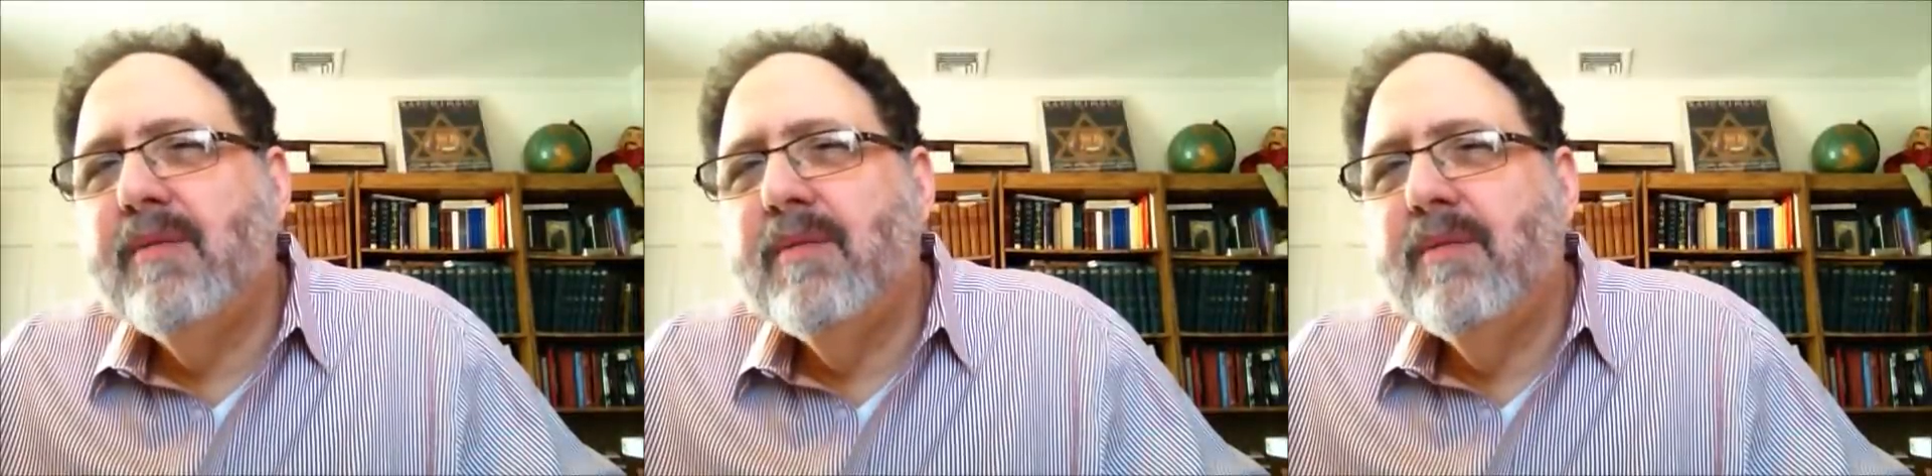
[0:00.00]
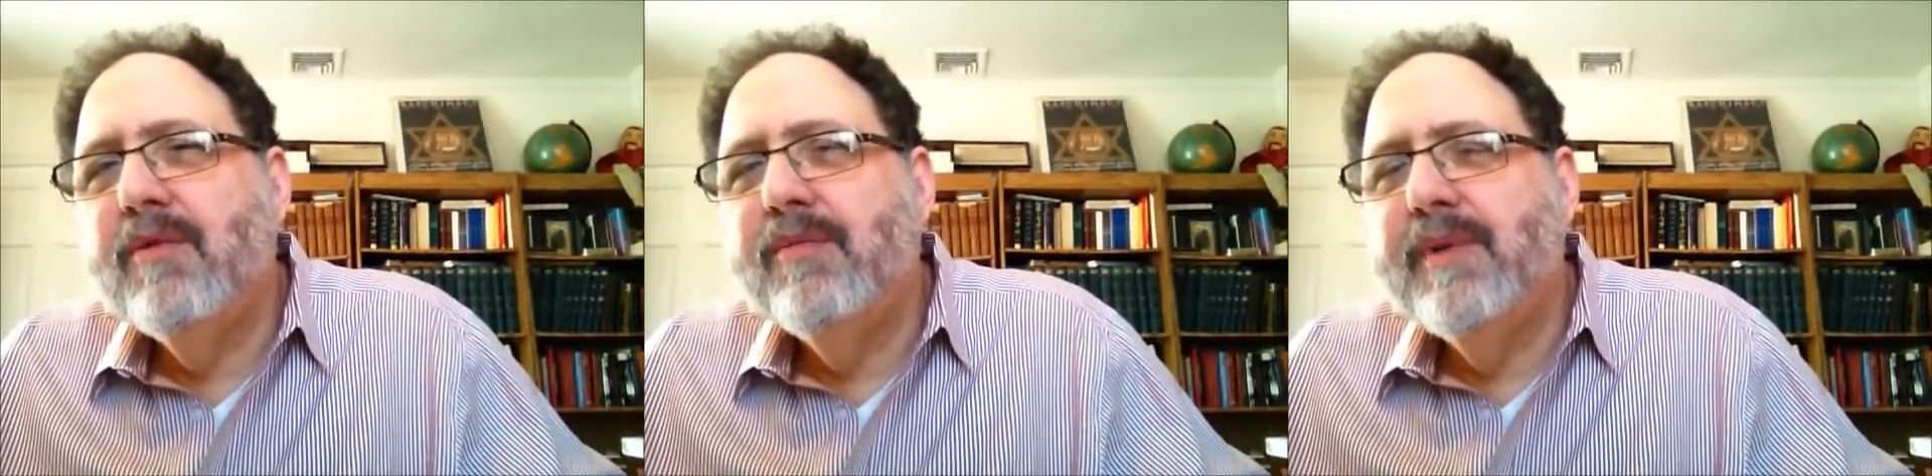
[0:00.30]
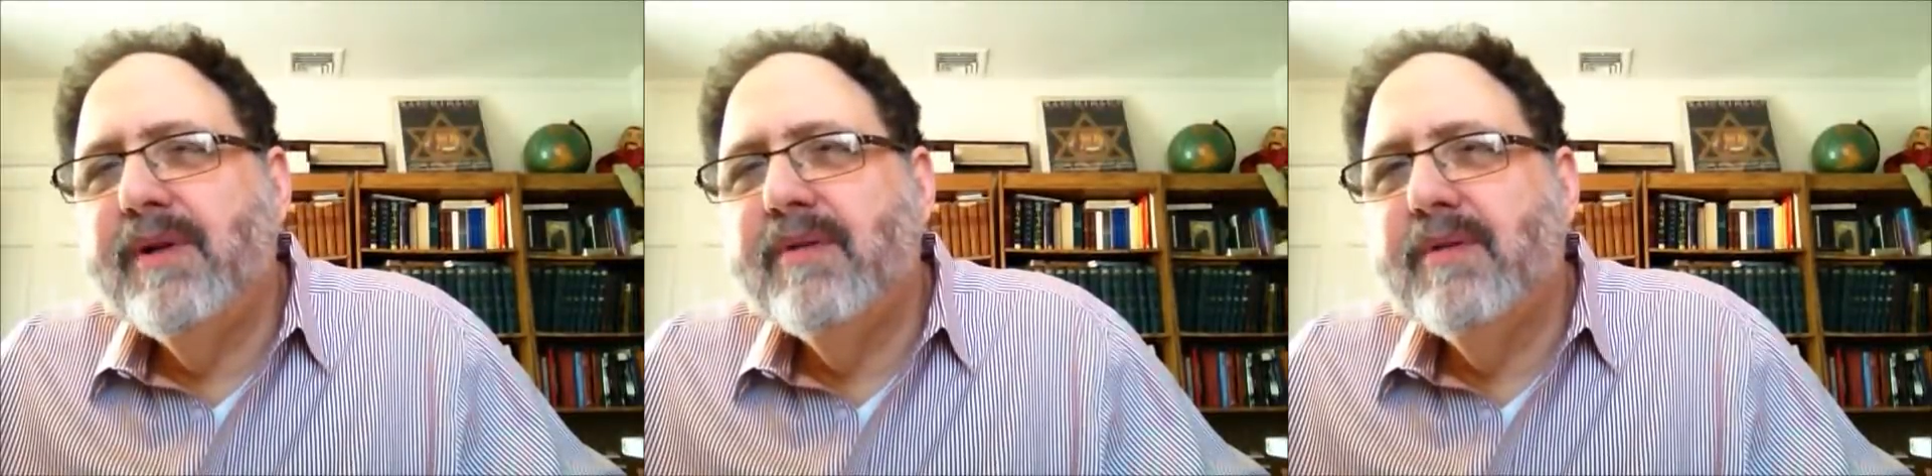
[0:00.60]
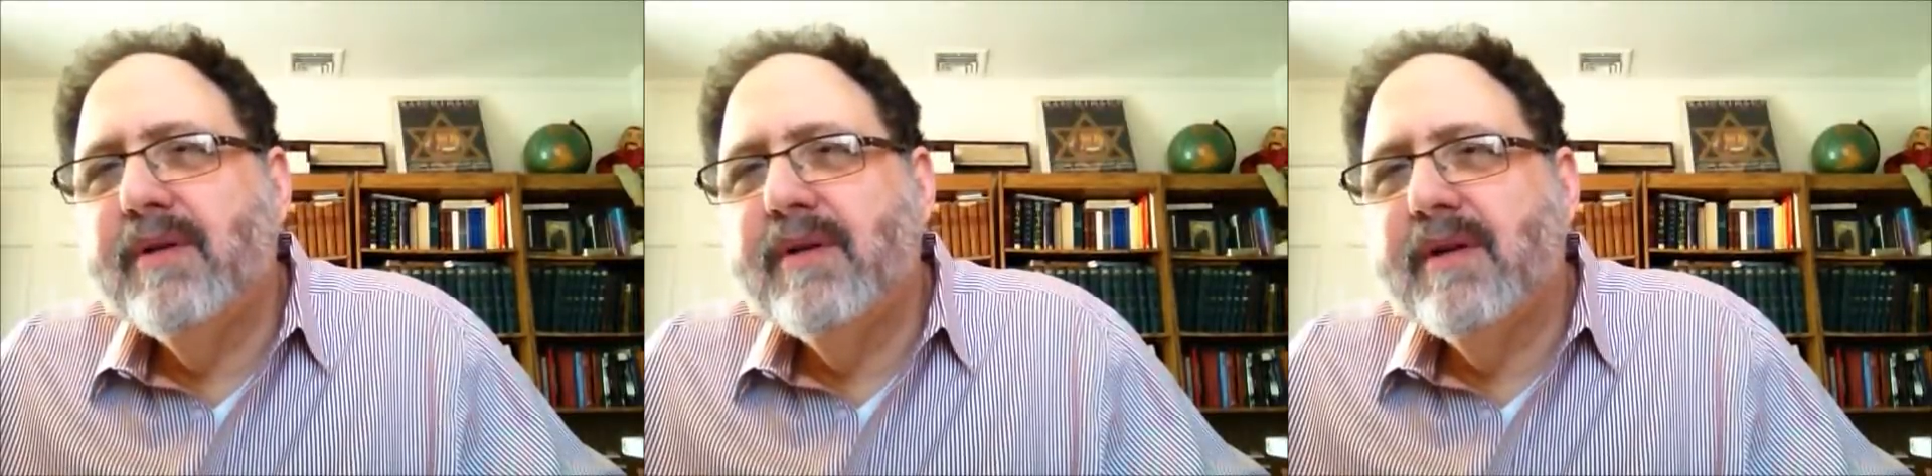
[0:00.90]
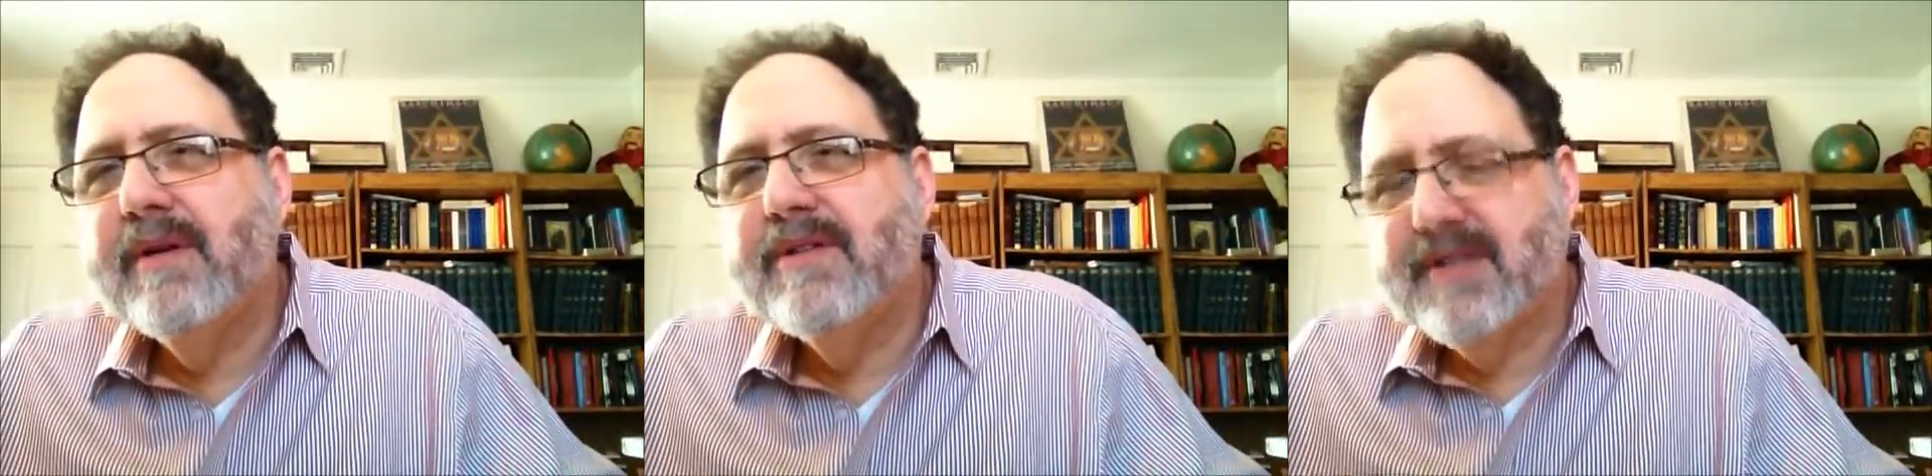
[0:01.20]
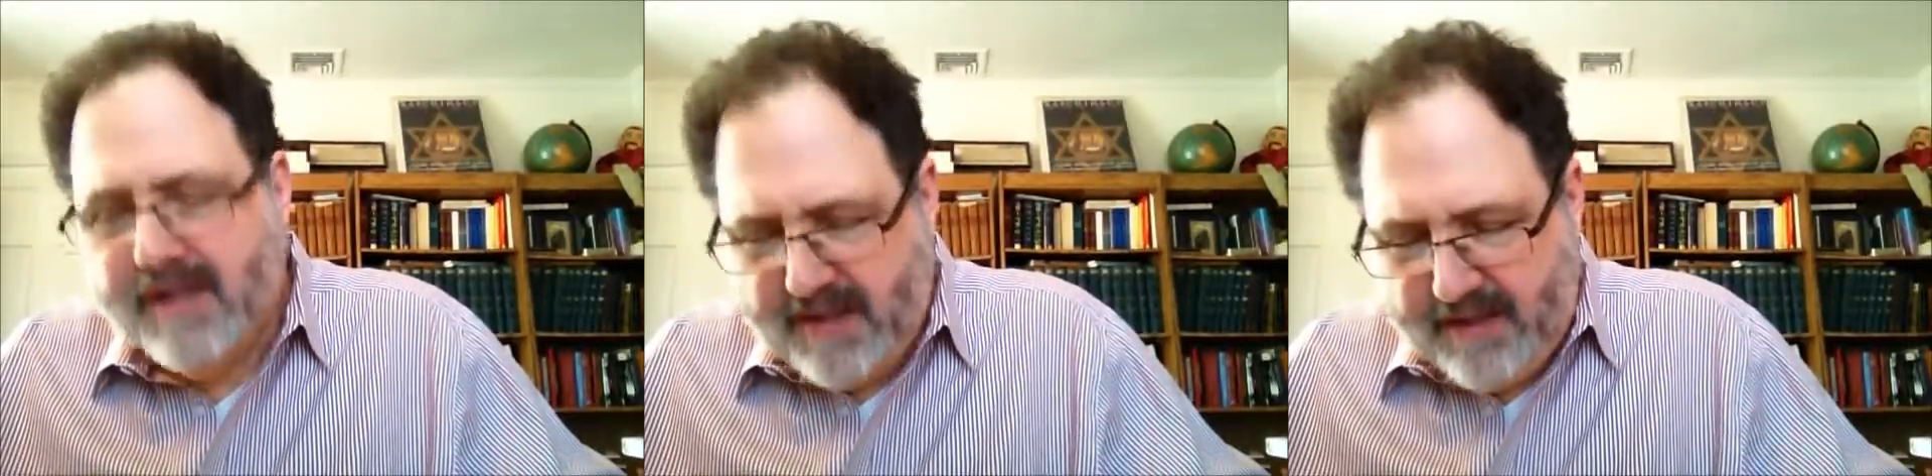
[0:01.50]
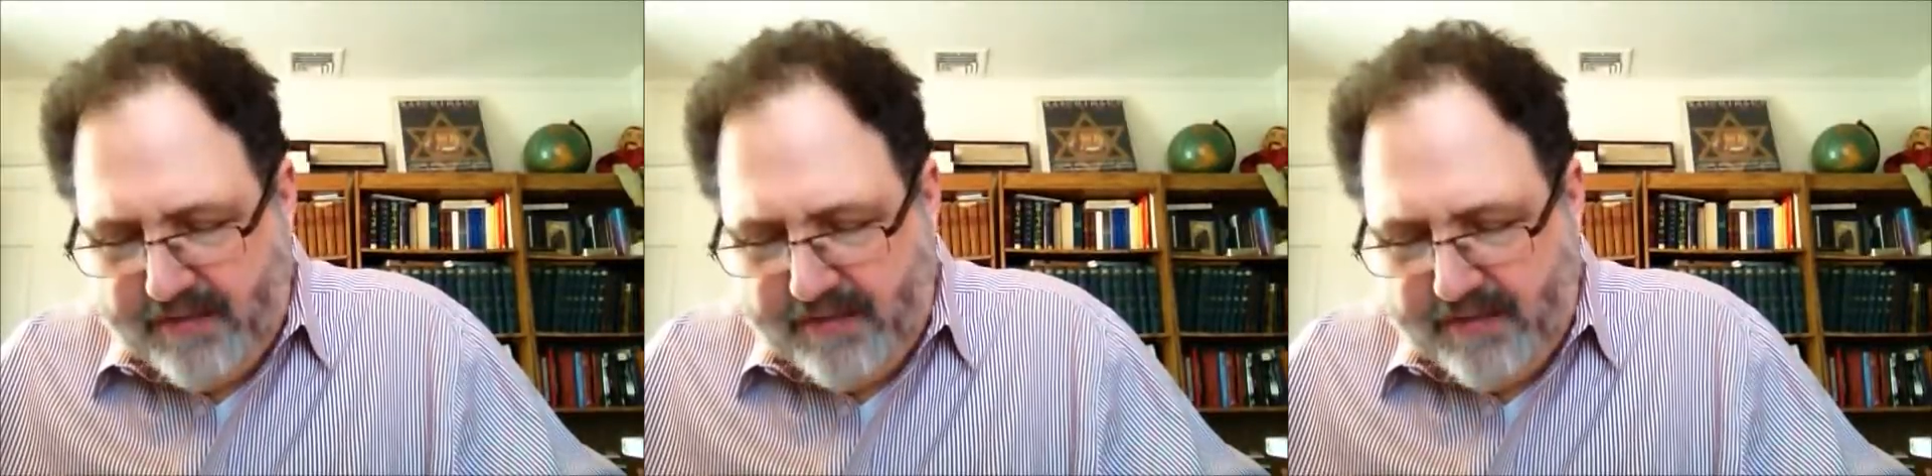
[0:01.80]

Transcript: movement, or the study